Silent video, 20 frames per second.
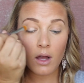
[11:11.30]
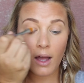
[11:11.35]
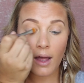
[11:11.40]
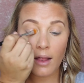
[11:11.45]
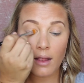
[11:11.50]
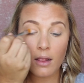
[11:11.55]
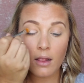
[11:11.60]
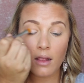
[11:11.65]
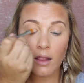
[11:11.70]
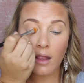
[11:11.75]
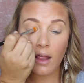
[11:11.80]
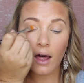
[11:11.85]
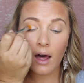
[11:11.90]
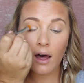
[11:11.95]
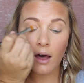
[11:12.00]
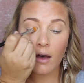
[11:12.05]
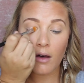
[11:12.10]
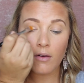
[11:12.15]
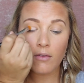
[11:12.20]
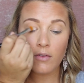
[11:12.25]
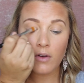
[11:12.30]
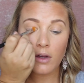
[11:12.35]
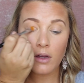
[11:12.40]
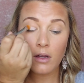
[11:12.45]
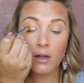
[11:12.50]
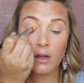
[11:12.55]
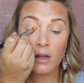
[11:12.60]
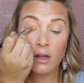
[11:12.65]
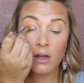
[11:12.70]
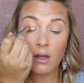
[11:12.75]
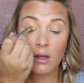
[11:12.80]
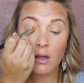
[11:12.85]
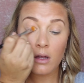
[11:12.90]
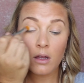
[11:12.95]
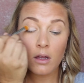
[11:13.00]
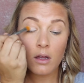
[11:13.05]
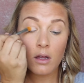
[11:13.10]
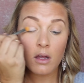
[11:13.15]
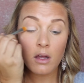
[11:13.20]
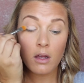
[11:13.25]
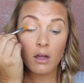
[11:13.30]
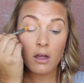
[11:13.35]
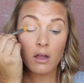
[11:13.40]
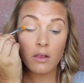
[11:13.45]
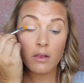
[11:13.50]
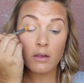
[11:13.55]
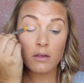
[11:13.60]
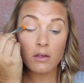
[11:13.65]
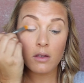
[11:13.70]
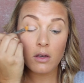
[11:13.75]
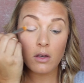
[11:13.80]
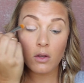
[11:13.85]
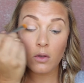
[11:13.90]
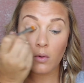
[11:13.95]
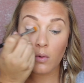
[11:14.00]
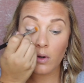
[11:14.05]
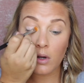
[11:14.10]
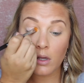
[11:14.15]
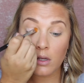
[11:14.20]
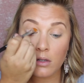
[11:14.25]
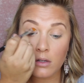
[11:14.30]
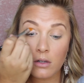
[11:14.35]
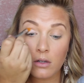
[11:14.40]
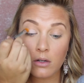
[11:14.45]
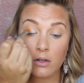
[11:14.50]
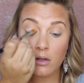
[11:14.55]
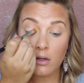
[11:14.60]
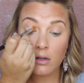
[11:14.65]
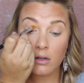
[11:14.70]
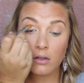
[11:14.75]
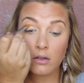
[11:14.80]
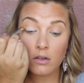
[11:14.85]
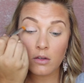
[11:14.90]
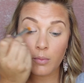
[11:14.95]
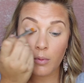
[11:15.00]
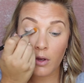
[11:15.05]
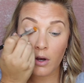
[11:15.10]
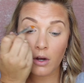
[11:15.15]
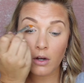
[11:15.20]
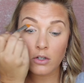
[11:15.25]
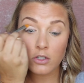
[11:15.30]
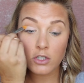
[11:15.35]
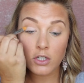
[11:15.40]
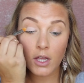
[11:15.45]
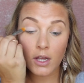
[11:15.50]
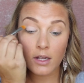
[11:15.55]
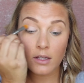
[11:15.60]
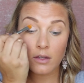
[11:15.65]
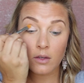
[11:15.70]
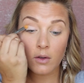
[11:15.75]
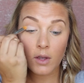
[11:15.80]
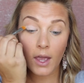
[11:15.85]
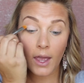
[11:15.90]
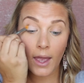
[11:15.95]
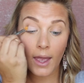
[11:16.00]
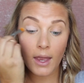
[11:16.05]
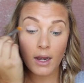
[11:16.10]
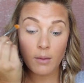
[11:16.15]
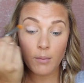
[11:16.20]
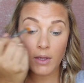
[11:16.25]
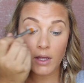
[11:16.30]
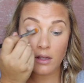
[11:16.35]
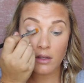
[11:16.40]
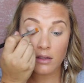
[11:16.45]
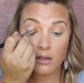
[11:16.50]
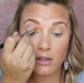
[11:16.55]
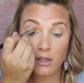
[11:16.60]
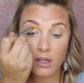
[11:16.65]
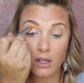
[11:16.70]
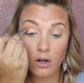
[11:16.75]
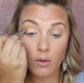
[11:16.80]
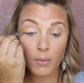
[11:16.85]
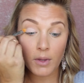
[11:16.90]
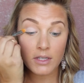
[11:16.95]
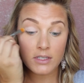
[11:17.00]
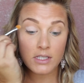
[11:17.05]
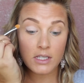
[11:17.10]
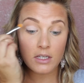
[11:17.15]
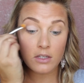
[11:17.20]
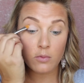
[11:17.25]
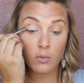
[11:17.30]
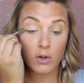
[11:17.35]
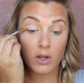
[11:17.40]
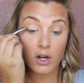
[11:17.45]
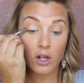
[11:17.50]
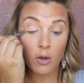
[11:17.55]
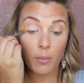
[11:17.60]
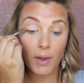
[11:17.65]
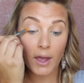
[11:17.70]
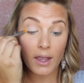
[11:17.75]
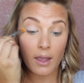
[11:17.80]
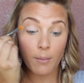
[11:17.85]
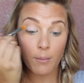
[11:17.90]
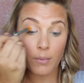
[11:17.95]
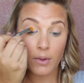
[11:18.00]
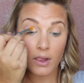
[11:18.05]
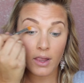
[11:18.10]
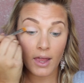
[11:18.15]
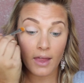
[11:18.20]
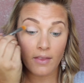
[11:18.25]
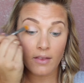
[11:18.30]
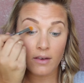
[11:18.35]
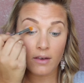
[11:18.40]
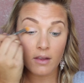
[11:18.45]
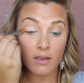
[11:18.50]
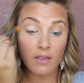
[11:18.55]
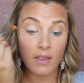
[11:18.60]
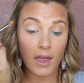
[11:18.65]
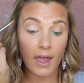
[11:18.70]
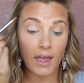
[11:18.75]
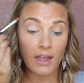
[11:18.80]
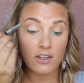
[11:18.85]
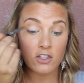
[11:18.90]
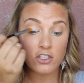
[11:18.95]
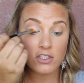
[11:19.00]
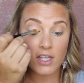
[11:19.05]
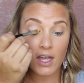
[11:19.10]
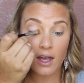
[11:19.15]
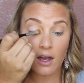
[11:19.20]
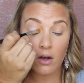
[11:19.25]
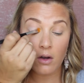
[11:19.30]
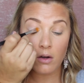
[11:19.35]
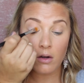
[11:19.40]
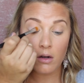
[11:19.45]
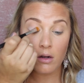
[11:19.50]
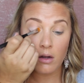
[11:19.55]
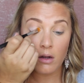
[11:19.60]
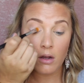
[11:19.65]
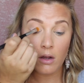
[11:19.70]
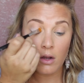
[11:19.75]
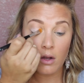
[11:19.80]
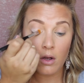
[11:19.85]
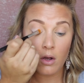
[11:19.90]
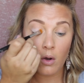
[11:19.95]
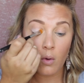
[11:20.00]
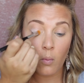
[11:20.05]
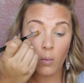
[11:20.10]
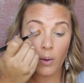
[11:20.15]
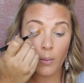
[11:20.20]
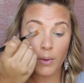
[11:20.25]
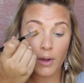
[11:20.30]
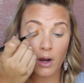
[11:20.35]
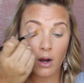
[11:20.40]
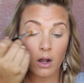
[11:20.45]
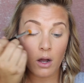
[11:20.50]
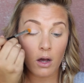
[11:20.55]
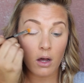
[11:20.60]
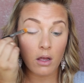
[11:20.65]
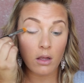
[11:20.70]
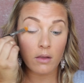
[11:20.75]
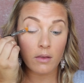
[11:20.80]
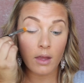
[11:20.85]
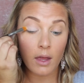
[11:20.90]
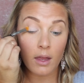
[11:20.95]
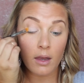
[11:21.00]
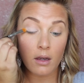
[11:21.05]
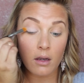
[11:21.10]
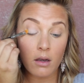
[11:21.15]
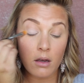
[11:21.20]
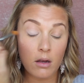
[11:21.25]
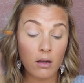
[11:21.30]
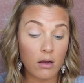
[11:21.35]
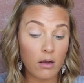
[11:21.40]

I love this nude Splurge. And it's okay to be a little messy because we're gonna go back and blend the edges out when we are all done.